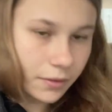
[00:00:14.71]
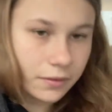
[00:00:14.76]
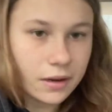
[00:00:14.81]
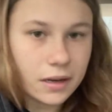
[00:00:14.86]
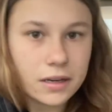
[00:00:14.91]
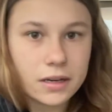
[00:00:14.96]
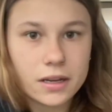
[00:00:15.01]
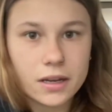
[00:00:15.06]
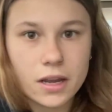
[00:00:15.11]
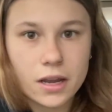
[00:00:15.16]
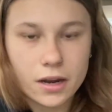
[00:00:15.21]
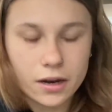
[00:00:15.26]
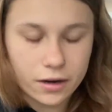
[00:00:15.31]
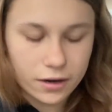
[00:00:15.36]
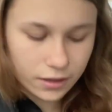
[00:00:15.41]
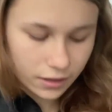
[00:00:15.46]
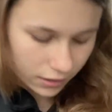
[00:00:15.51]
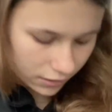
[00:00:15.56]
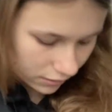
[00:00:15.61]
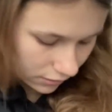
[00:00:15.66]
rainy
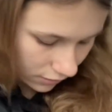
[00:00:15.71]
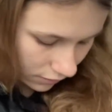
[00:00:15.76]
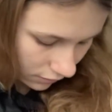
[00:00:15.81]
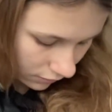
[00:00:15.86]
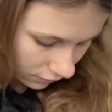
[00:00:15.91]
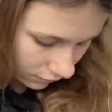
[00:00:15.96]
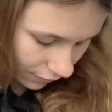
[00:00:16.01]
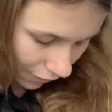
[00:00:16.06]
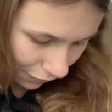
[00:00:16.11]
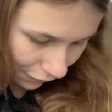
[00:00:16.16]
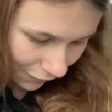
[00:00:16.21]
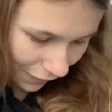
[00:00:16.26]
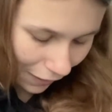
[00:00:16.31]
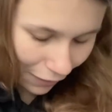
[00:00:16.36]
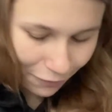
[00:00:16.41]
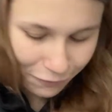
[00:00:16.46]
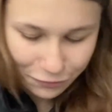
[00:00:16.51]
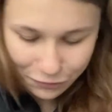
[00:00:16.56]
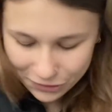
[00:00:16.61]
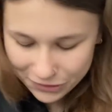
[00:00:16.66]
here in Southern
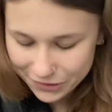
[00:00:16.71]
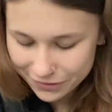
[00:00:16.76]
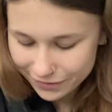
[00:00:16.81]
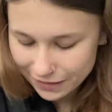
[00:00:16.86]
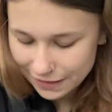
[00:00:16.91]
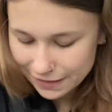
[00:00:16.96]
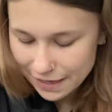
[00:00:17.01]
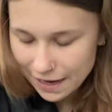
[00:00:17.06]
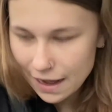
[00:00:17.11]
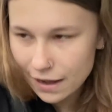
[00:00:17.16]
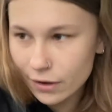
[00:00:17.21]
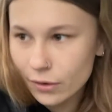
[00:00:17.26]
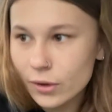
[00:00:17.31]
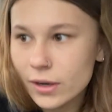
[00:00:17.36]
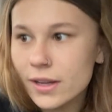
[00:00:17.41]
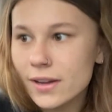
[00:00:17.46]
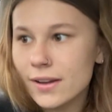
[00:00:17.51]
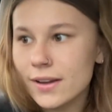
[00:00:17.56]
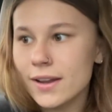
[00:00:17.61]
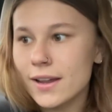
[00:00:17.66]
California right now,
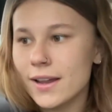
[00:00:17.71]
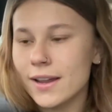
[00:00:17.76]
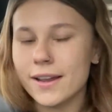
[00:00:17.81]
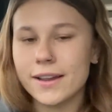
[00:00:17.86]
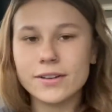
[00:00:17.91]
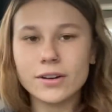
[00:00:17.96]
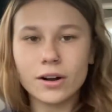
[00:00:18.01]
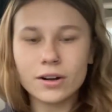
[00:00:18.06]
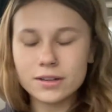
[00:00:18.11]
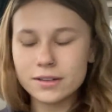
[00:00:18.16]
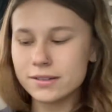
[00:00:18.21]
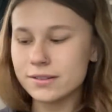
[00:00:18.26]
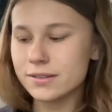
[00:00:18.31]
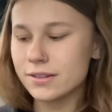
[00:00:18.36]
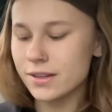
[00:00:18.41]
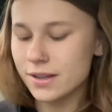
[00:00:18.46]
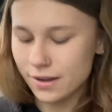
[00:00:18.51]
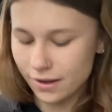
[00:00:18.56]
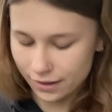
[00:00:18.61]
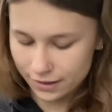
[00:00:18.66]
and
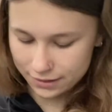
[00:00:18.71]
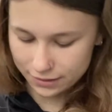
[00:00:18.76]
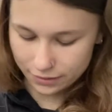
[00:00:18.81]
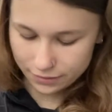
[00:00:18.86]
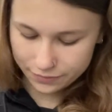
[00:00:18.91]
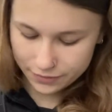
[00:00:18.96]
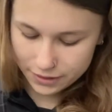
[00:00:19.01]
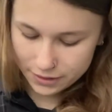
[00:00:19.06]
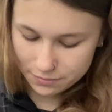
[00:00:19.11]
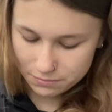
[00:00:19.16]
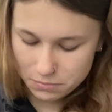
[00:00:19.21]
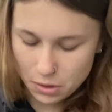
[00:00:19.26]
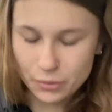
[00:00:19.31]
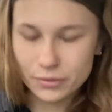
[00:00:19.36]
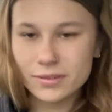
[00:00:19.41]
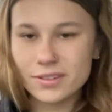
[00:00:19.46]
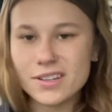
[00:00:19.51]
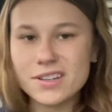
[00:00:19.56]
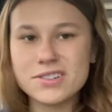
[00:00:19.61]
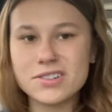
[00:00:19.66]
honestly, I love it,
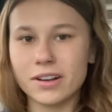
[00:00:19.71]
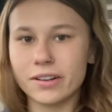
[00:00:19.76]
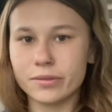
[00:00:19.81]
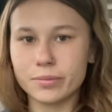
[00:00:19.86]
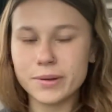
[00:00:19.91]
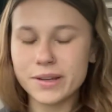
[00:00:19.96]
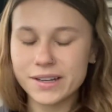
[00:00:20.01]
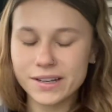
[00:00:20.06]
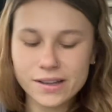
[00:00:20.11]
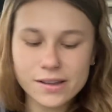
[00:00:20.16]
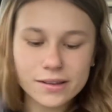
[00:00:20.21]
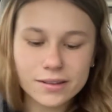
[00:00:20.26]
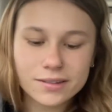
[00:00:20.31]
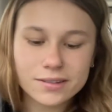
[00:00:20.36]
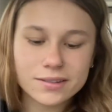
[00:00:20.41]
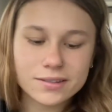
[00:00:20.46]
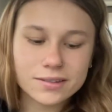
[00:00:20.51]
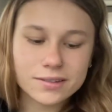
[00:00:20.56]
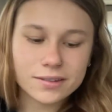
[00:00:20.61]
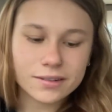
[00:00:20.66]
mostly just
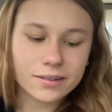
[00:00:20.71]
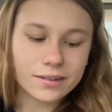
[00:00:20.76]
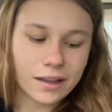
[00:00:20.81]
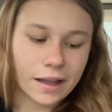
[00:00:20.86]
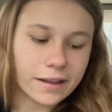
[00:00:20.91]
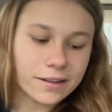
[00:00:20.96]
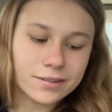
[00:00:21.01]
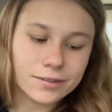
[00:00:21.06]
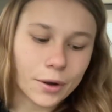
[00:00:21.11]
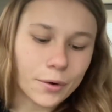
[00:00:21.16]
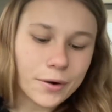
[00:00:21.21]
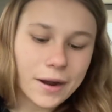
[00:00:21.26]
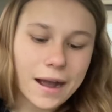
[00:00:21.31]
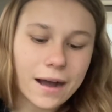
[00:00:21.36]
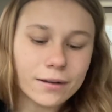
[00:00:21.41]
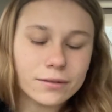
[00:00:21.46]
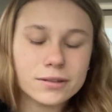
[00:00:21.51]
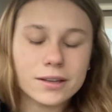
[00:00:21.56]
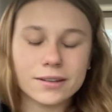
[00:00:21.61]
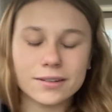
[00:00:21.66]
because, like,
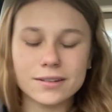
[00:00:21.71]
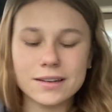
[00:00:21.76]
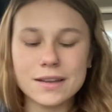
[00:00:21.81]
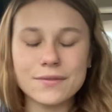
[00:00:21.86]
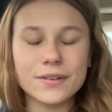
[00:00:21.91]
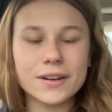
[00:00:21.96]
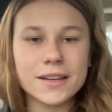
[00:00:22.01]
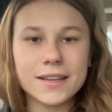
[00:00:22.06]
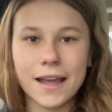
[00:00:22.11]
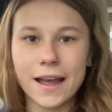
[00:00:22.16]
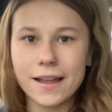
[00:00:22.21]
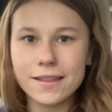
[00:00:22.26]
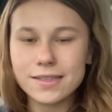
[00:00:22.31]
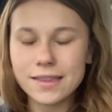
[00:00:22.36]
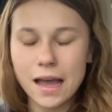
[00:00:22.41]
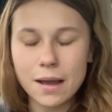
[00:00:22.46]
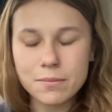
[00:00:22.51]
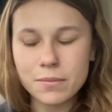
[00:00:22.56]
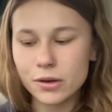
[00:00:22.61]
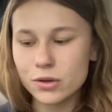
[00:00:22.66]
SoCal doesn't even get
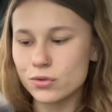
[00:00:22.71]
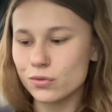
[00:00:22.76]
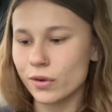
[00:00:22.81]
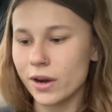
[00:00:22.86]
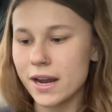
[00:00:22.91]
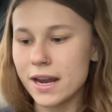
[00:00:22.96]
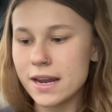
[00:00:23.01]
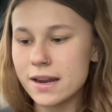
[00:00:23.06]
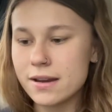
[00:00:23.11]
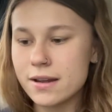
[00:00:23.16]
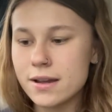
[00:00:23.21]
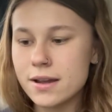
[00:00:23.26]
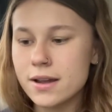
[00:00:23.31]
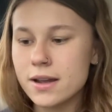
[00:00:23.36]
that much rain,